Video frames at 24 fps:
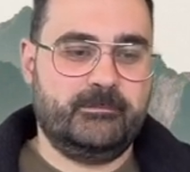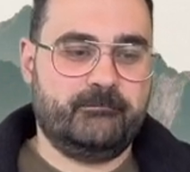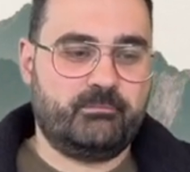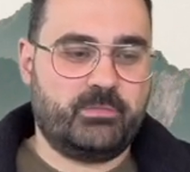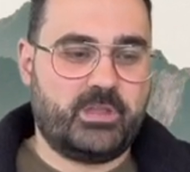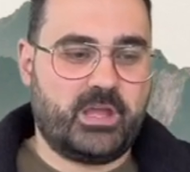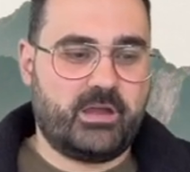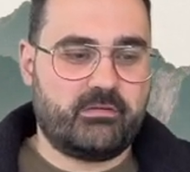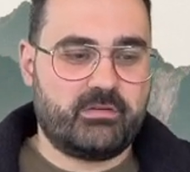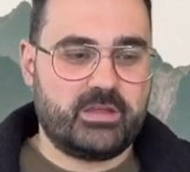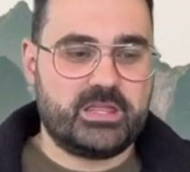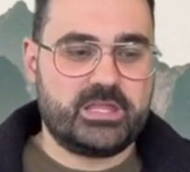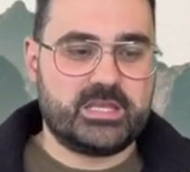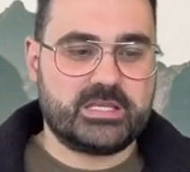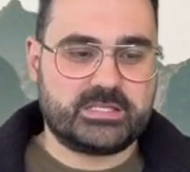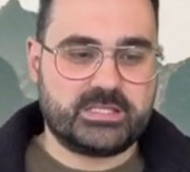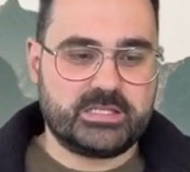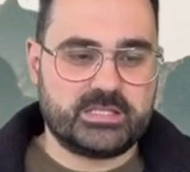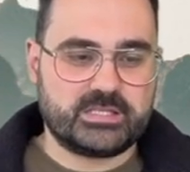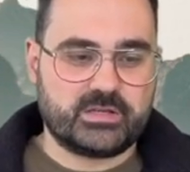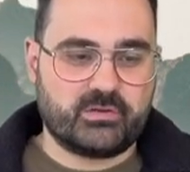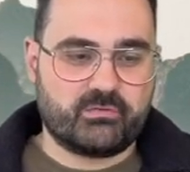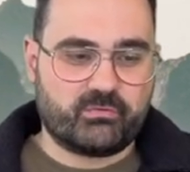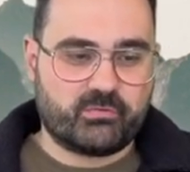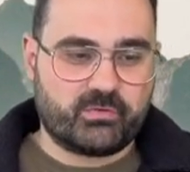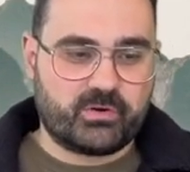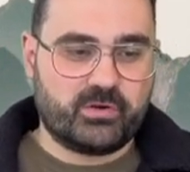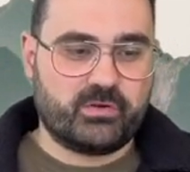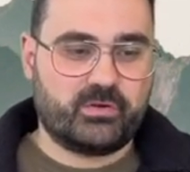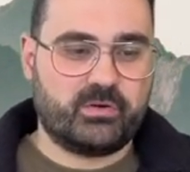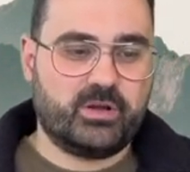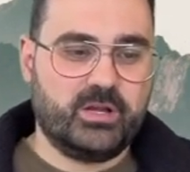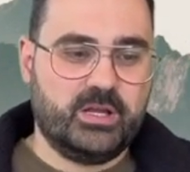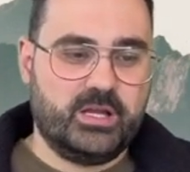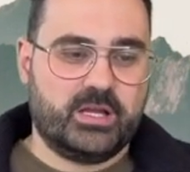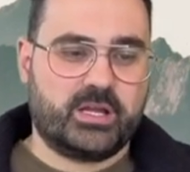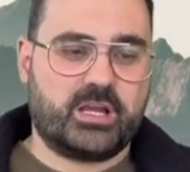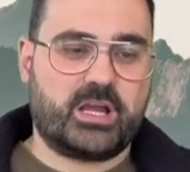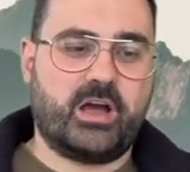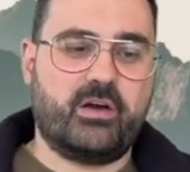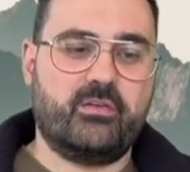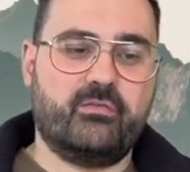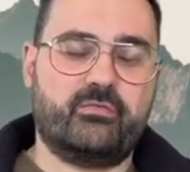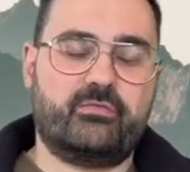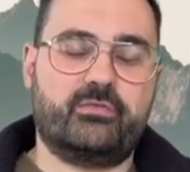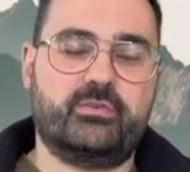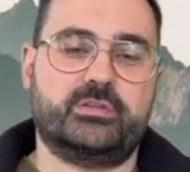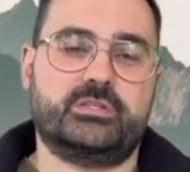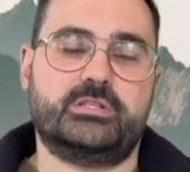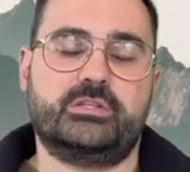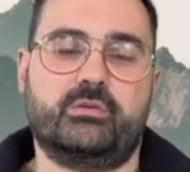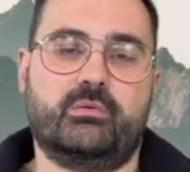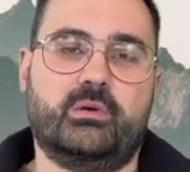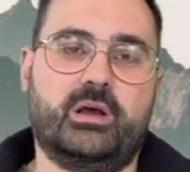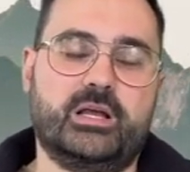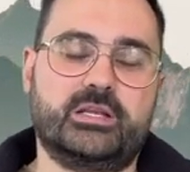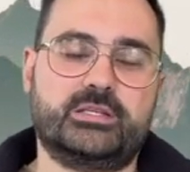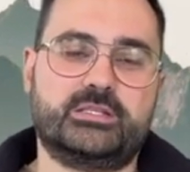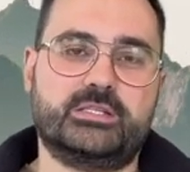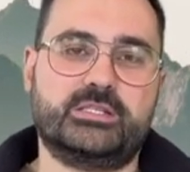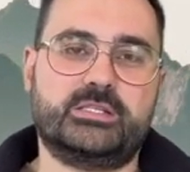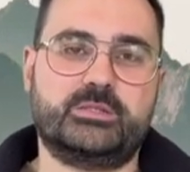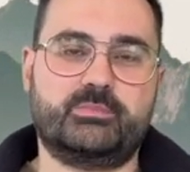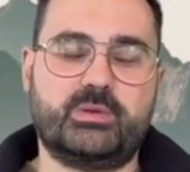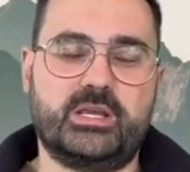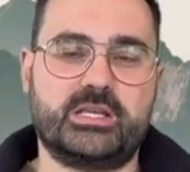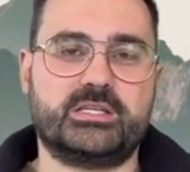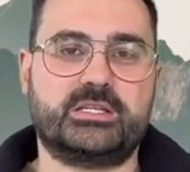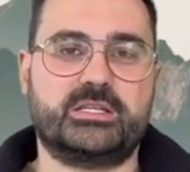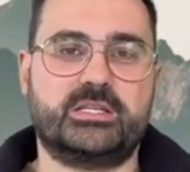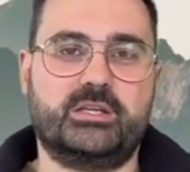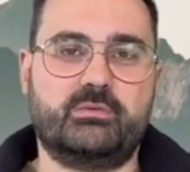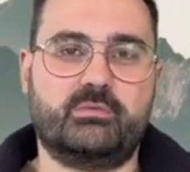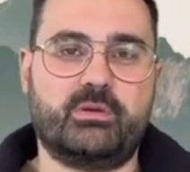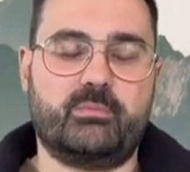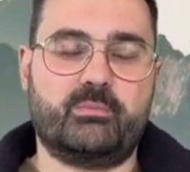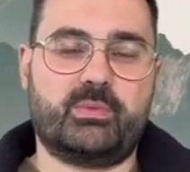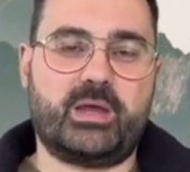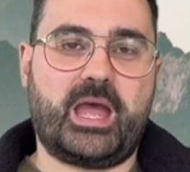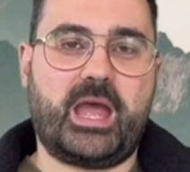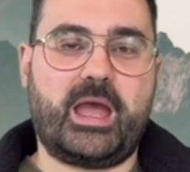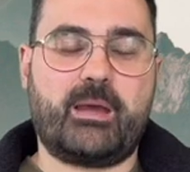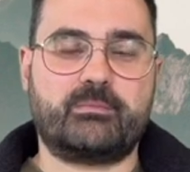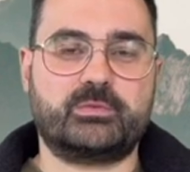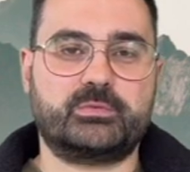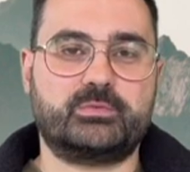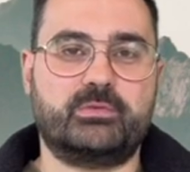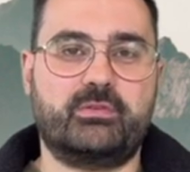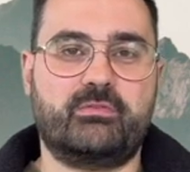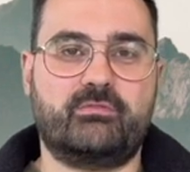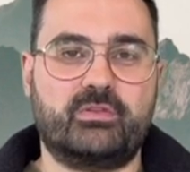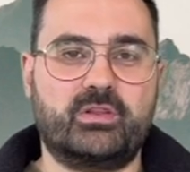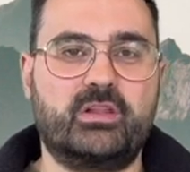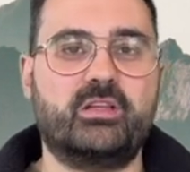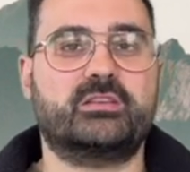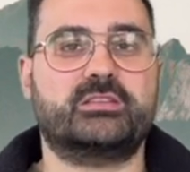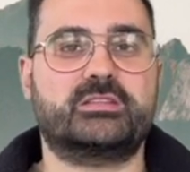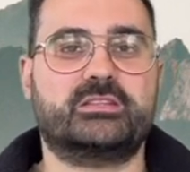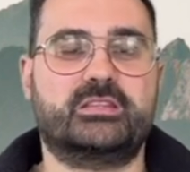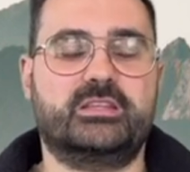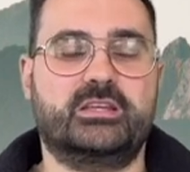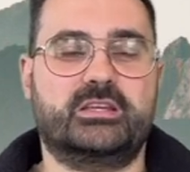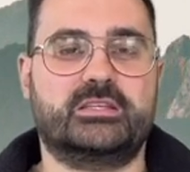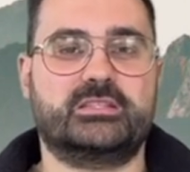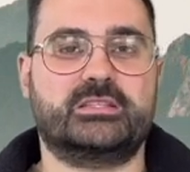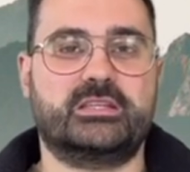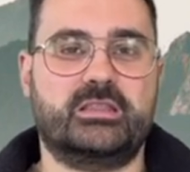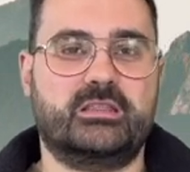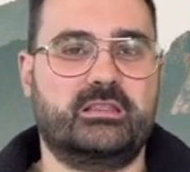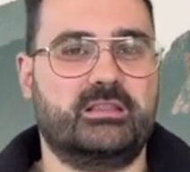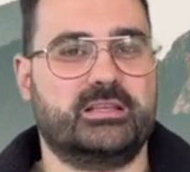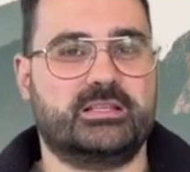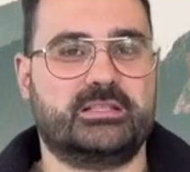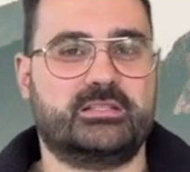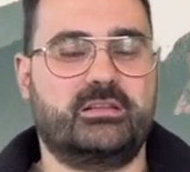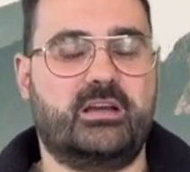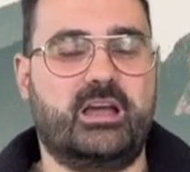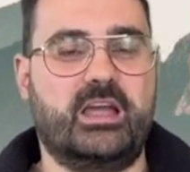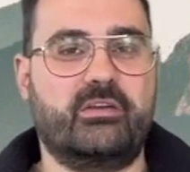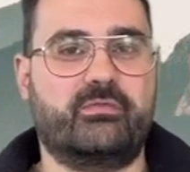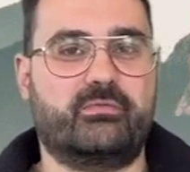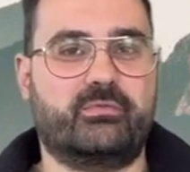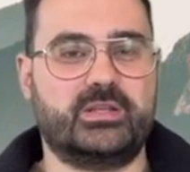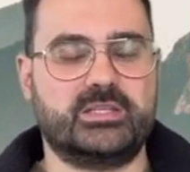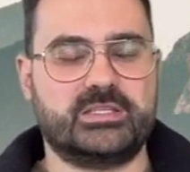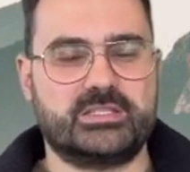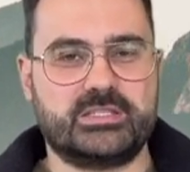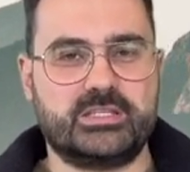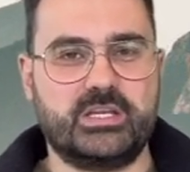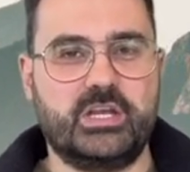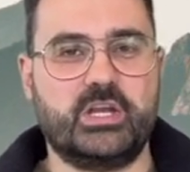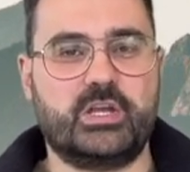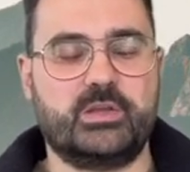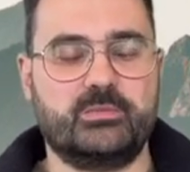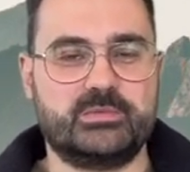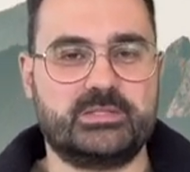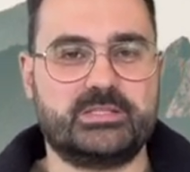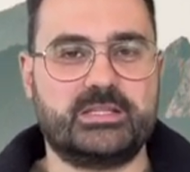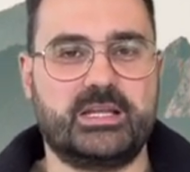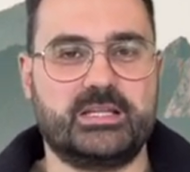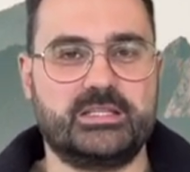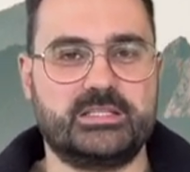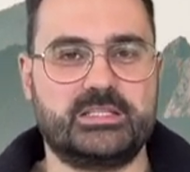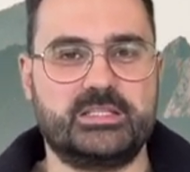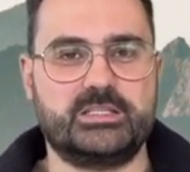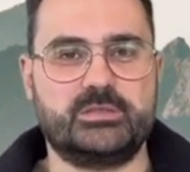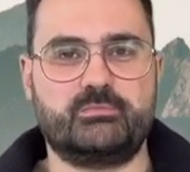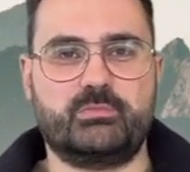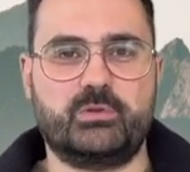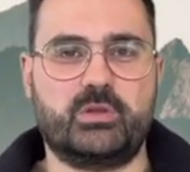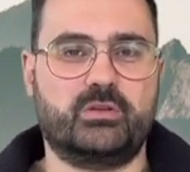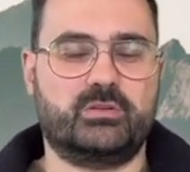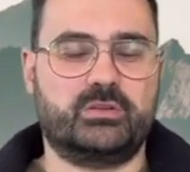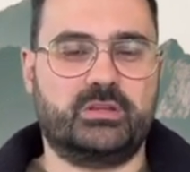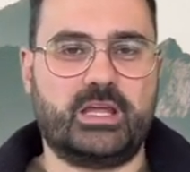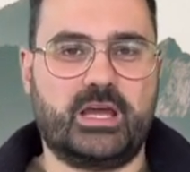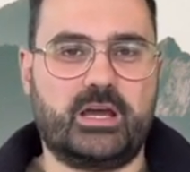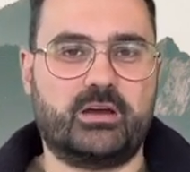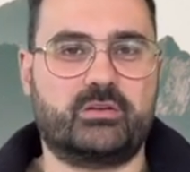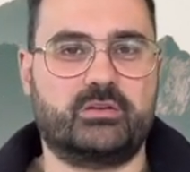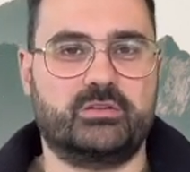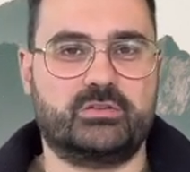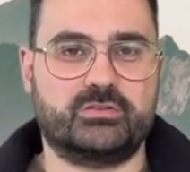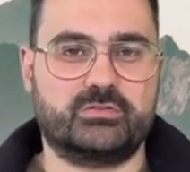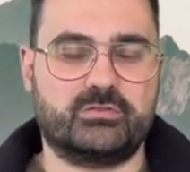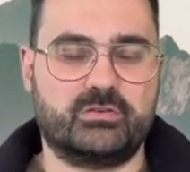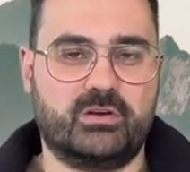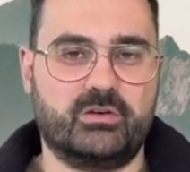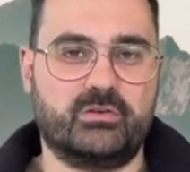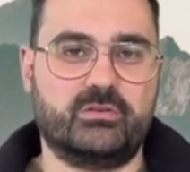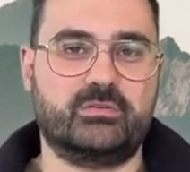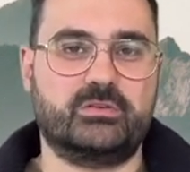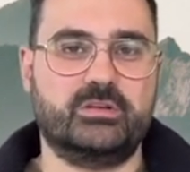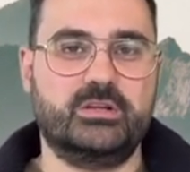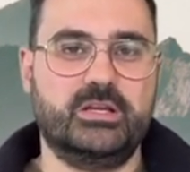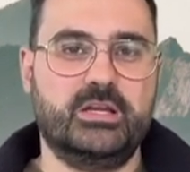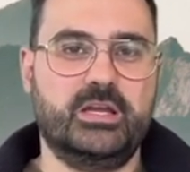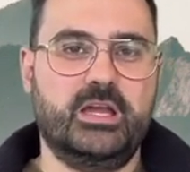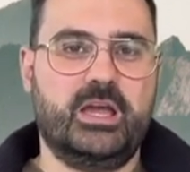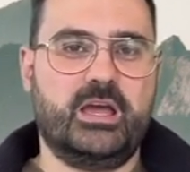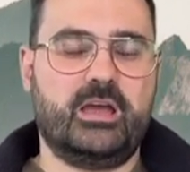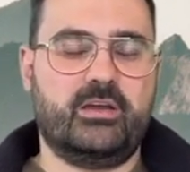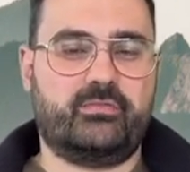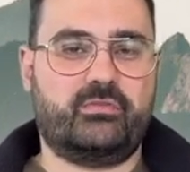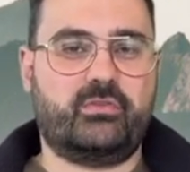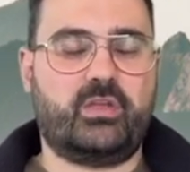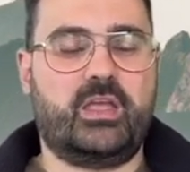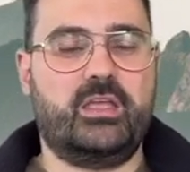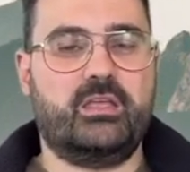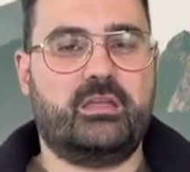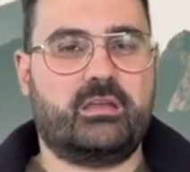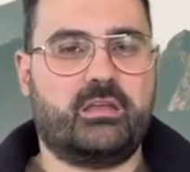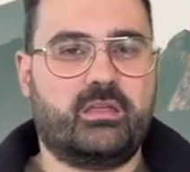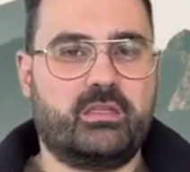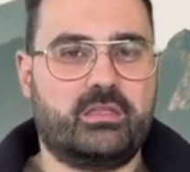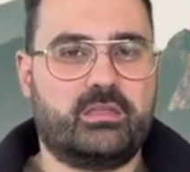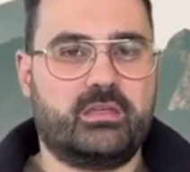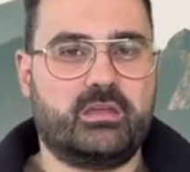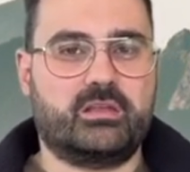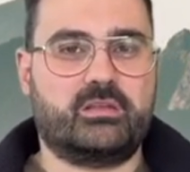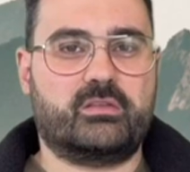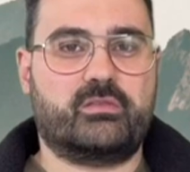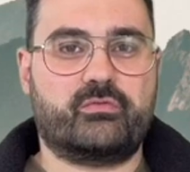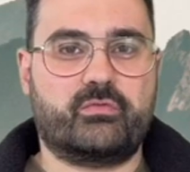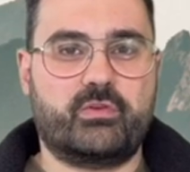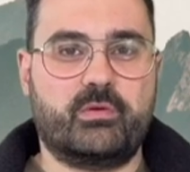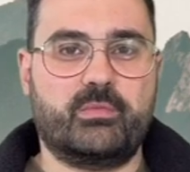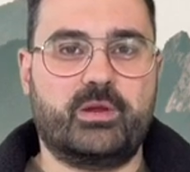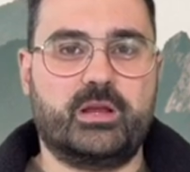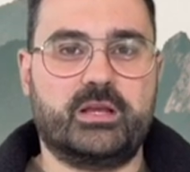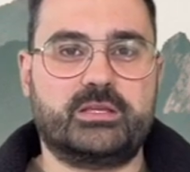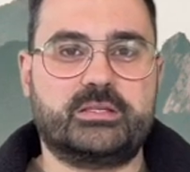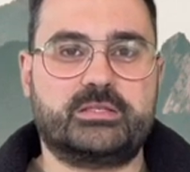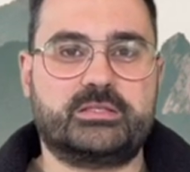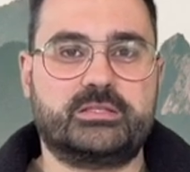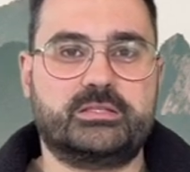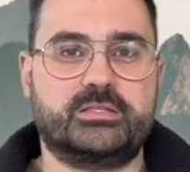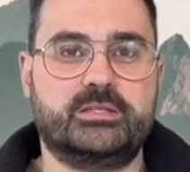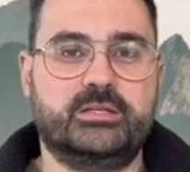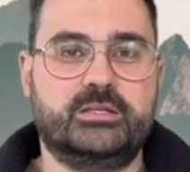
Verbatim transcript: I mean, this is a real comfort to us, especially when perhaps we've lost things in this life, when circumstances beyond our control have taken things from us.